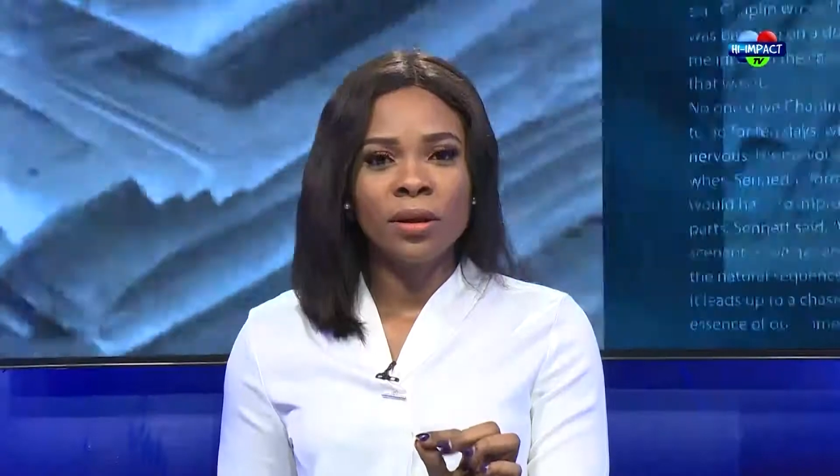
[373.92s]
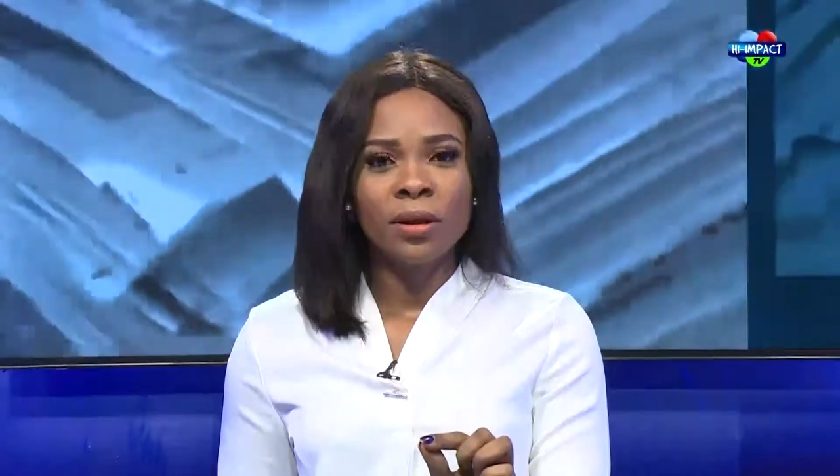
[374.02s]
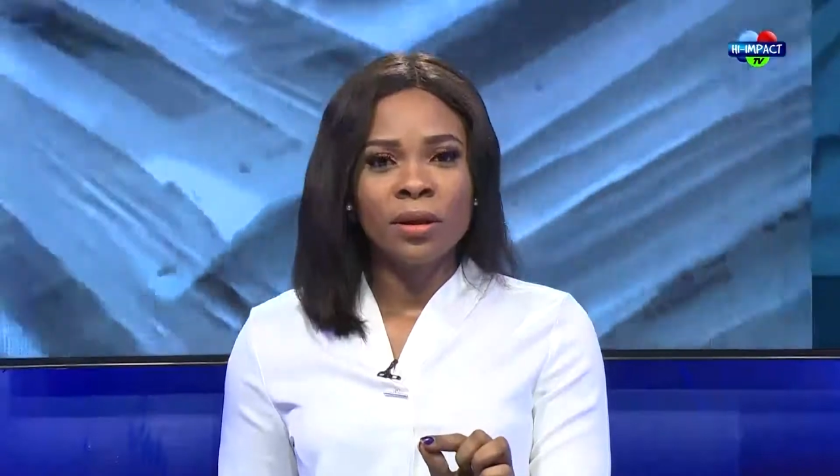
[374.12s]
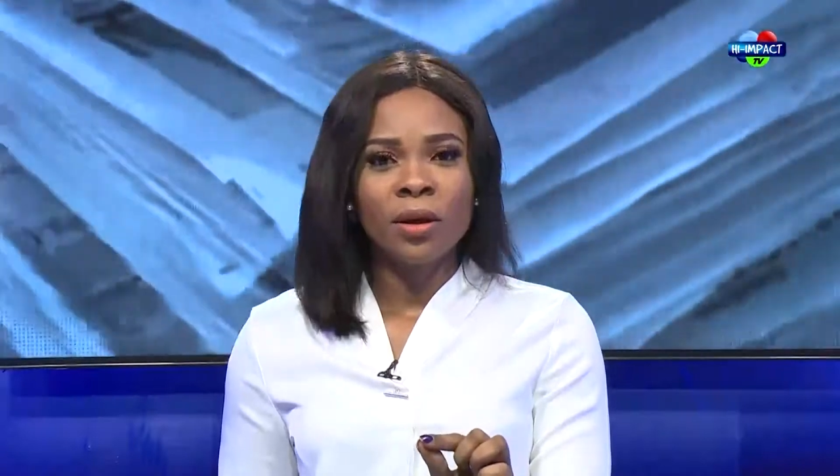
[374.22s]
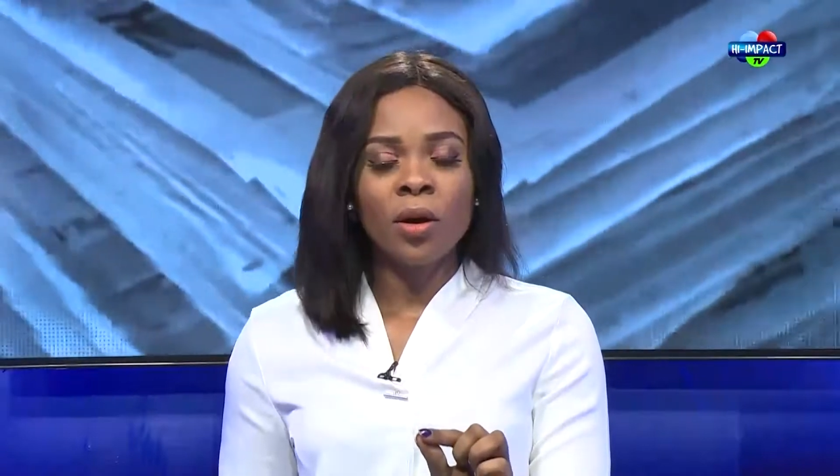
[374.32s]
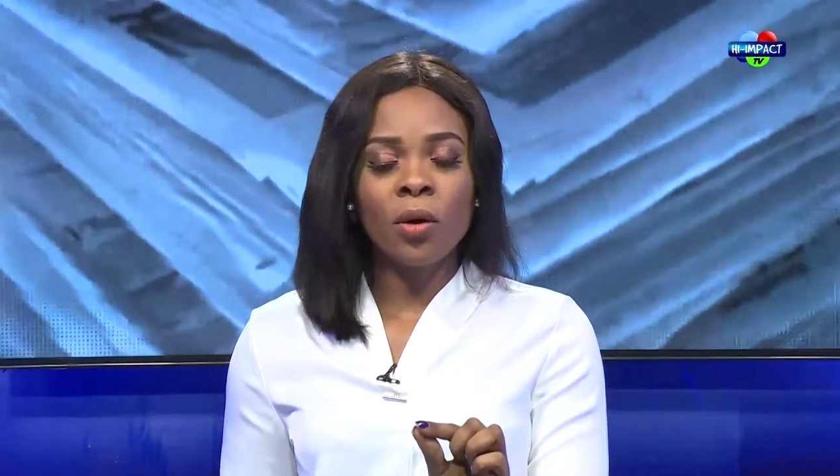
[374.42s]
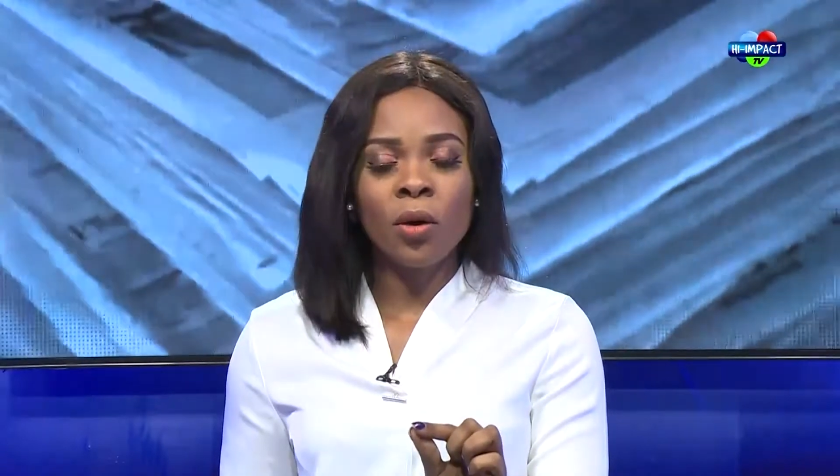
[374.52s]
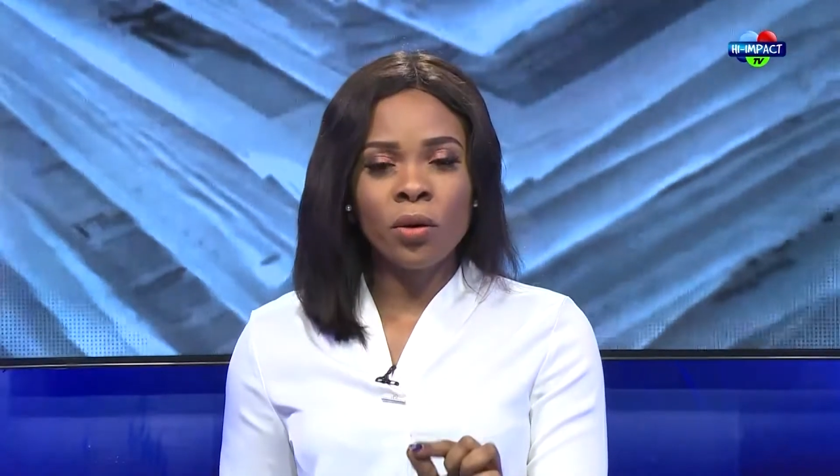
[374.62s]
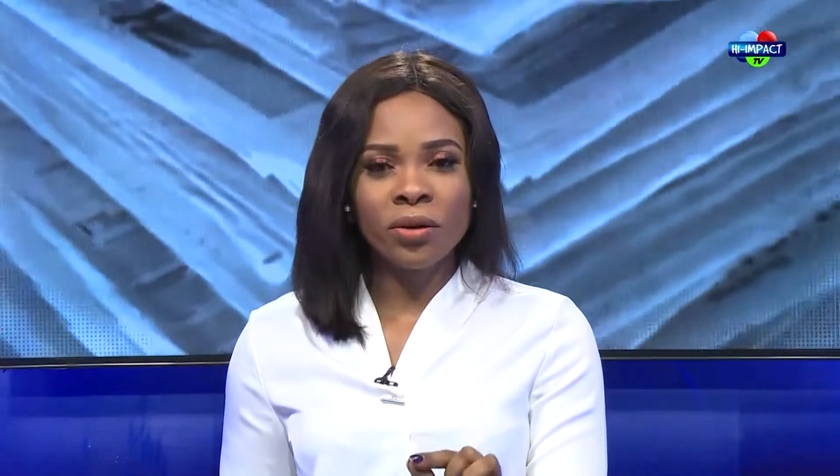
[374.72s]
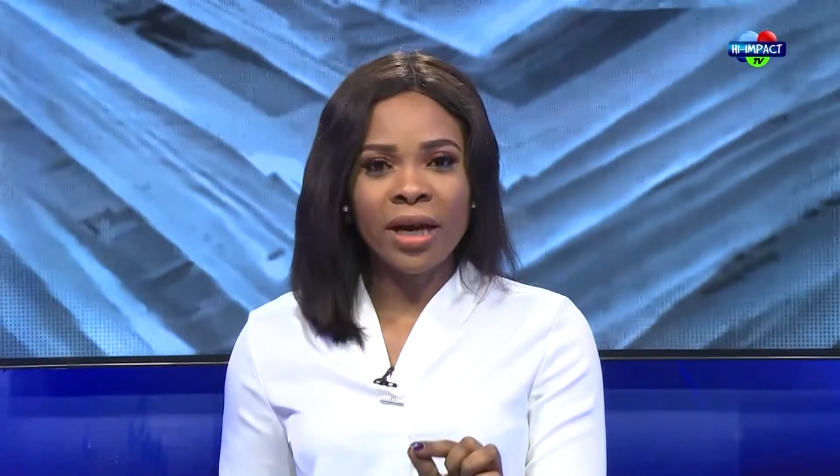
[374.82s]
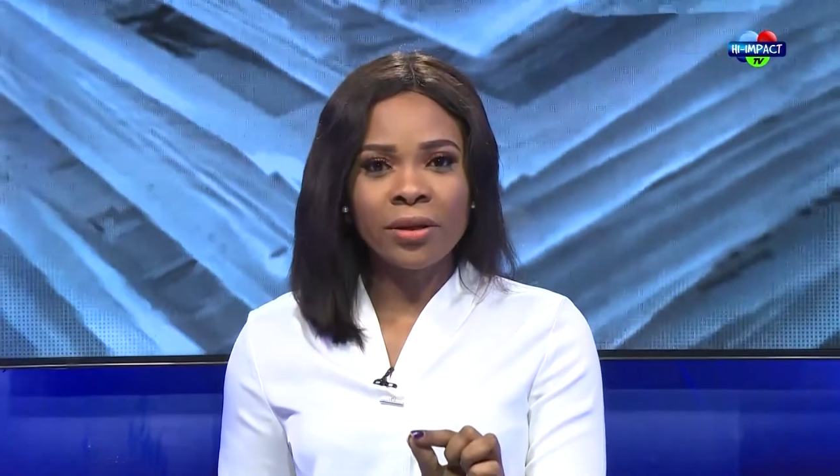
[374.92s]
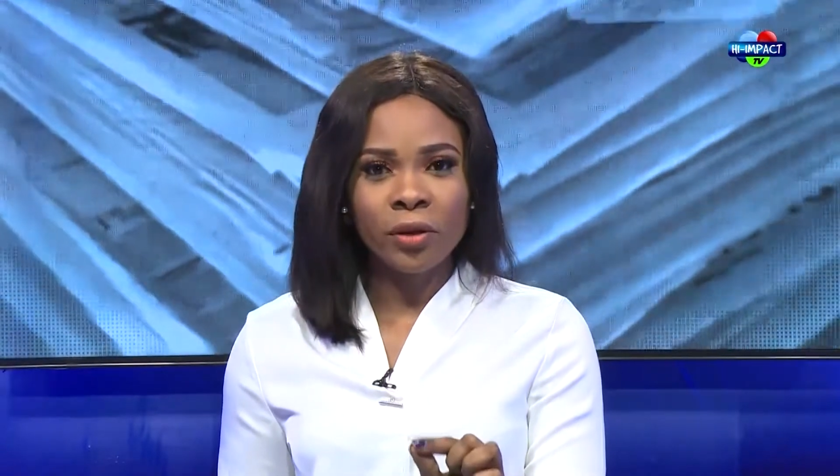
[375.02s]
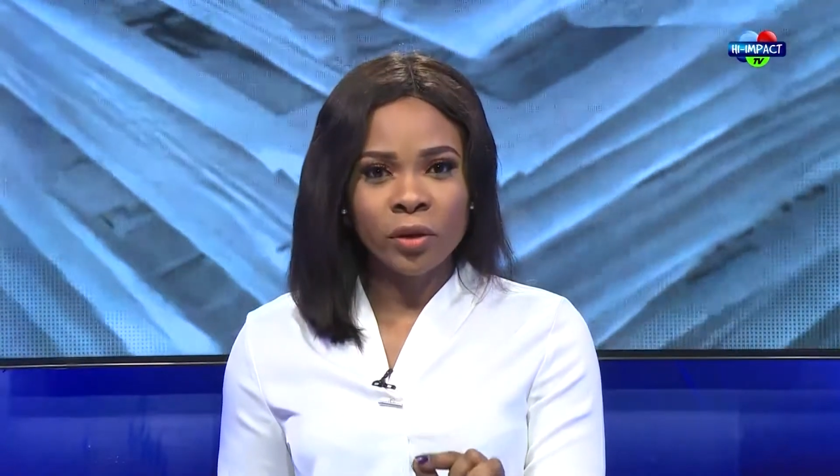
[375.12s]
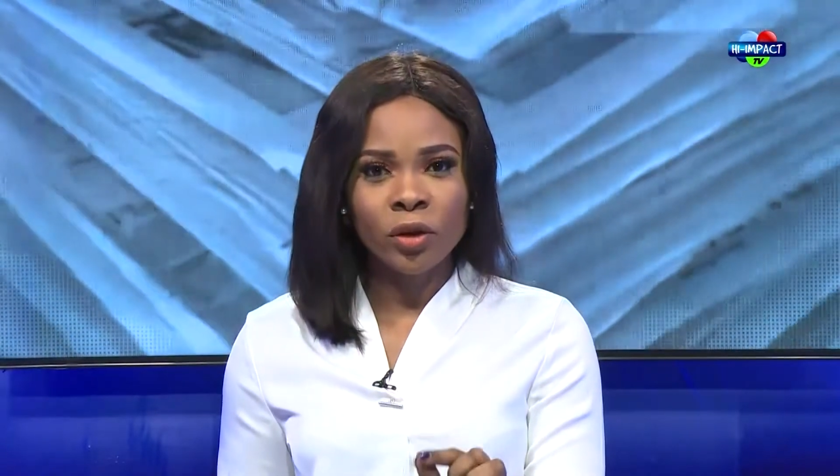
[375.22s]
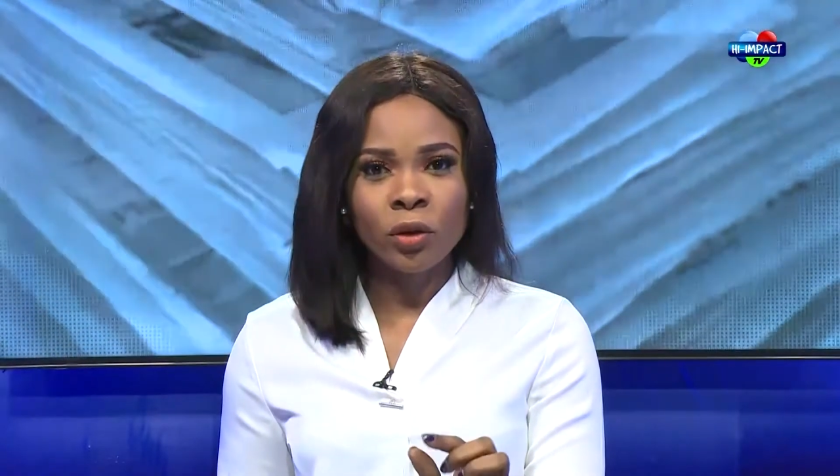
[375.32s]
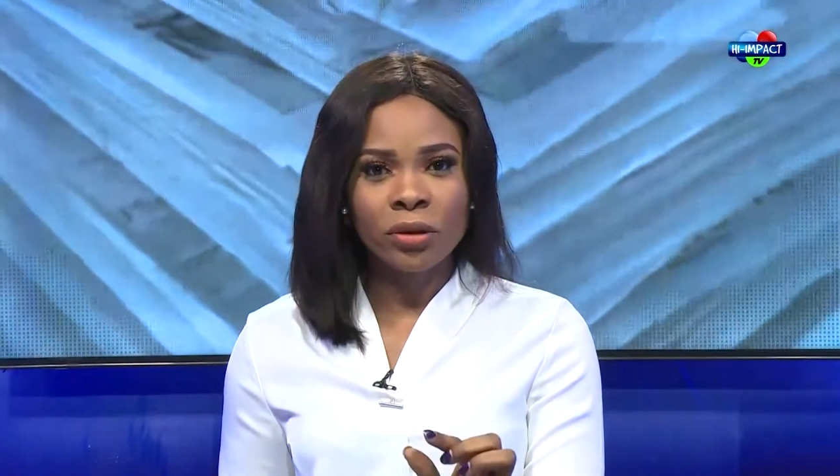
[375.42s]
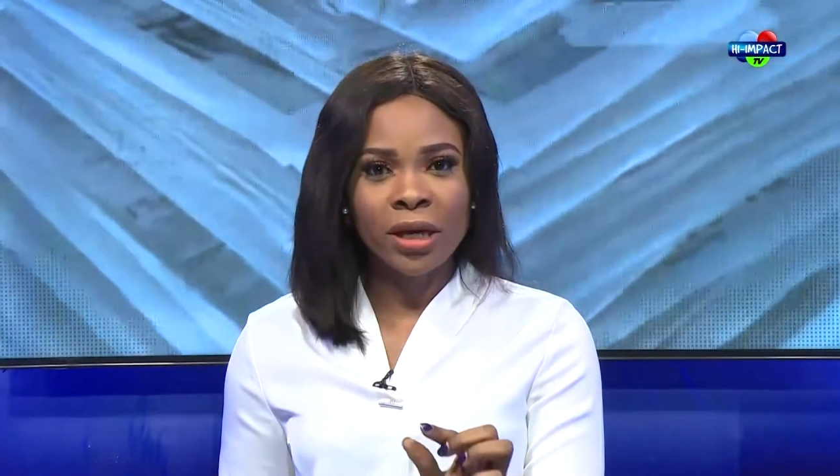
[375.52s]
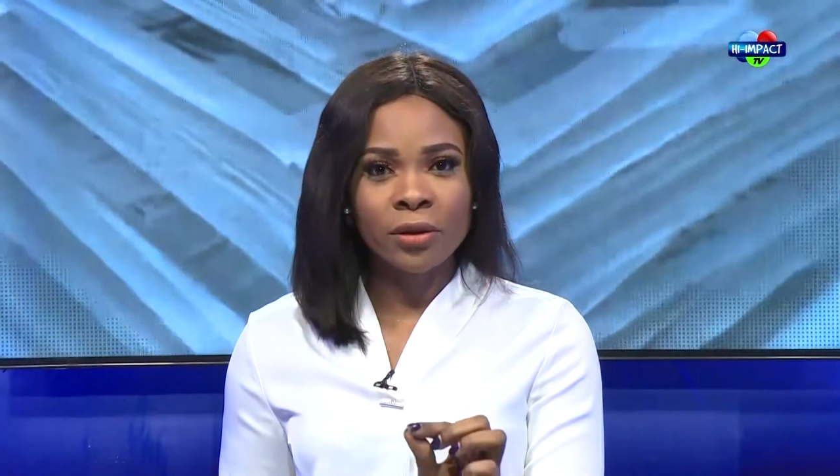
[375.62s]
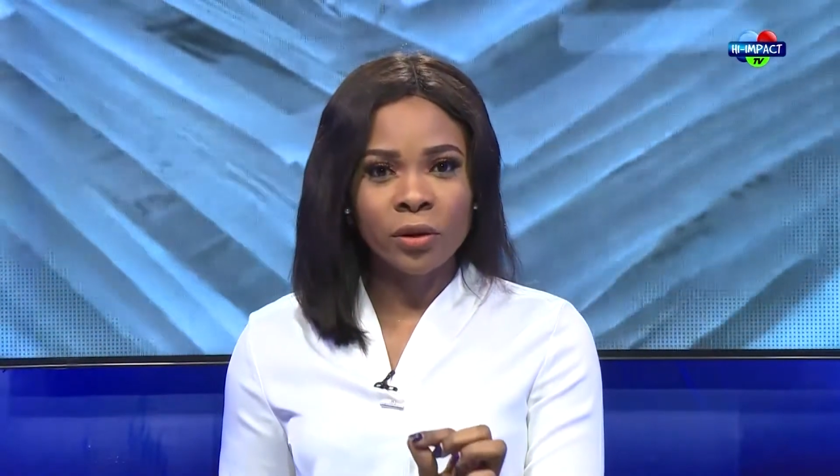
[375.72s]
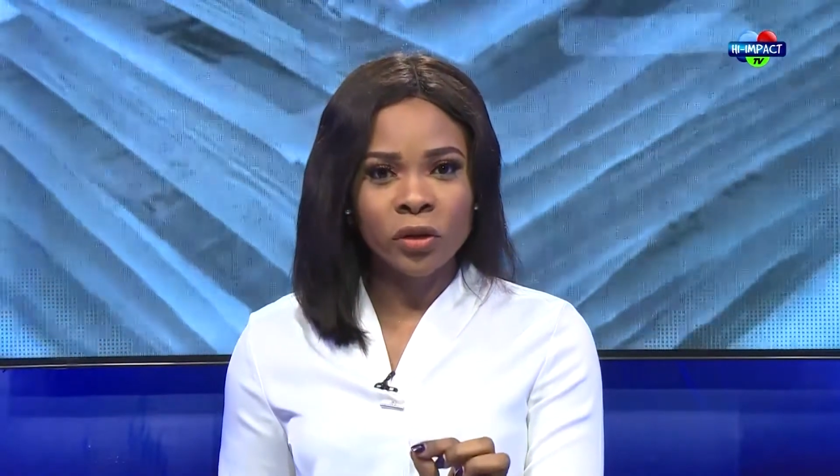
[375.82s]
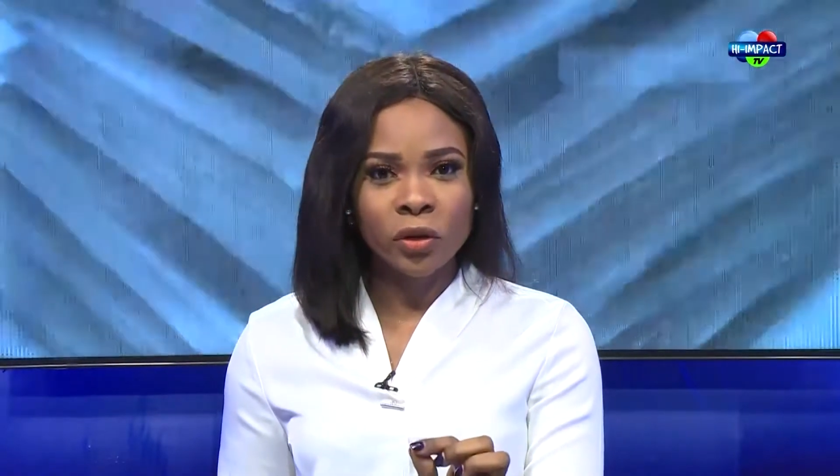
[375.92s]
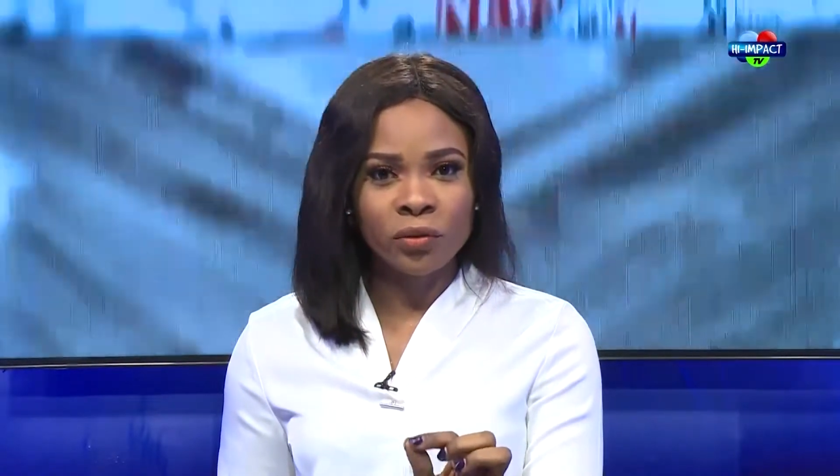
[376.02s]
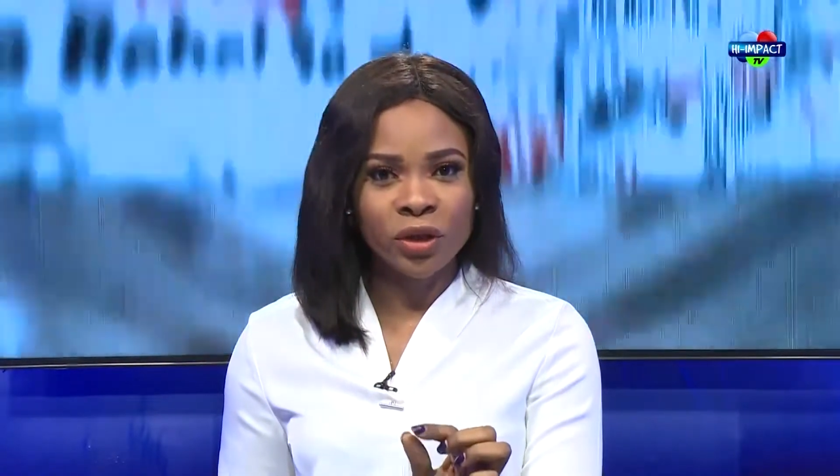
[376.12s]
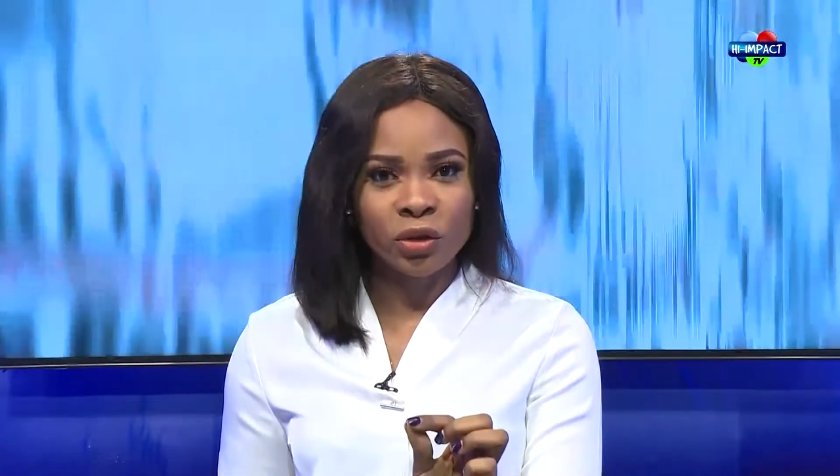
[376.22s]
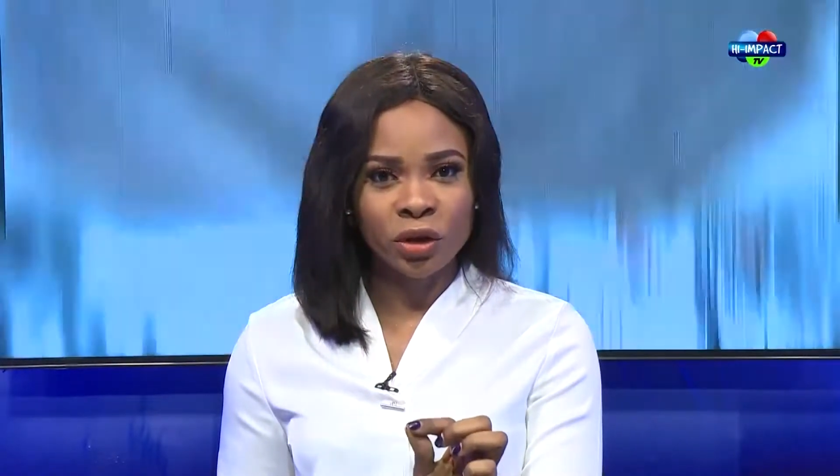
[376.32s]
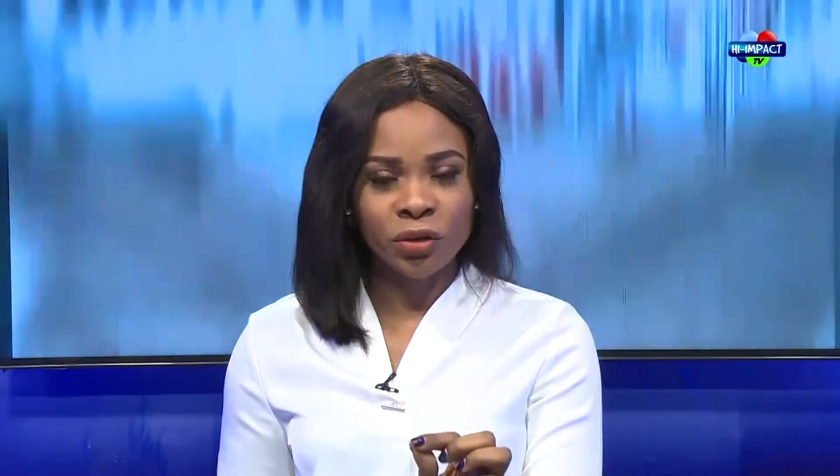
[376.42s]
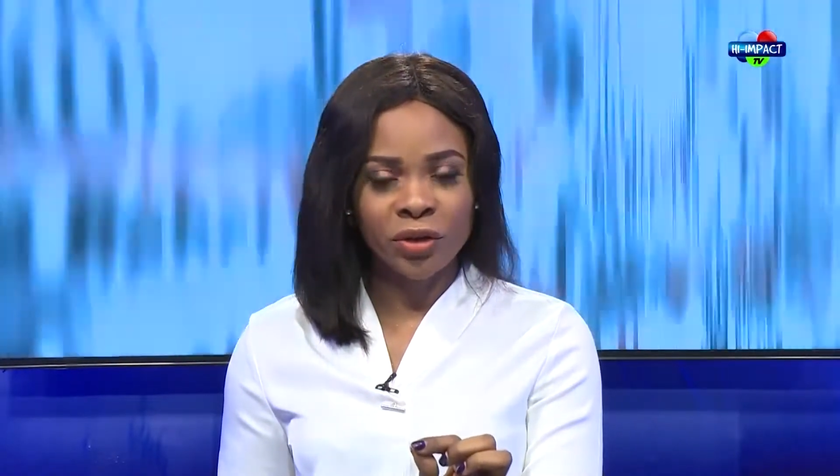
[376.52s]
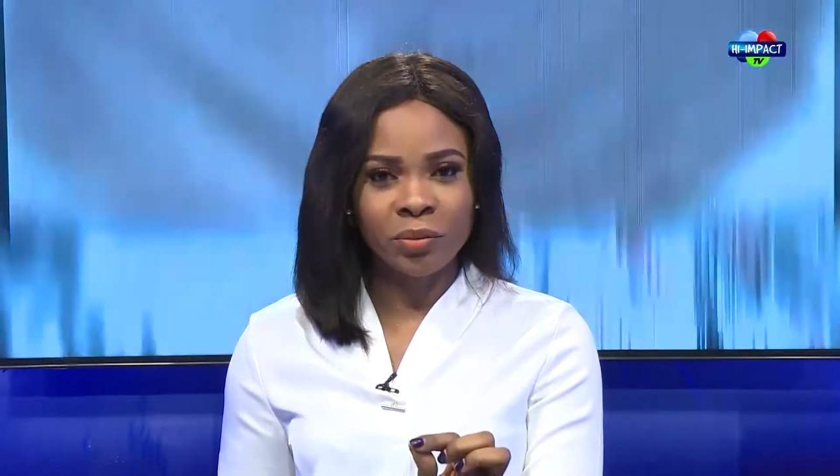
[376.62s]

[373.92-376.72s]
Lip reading: hold that thought on restructuring.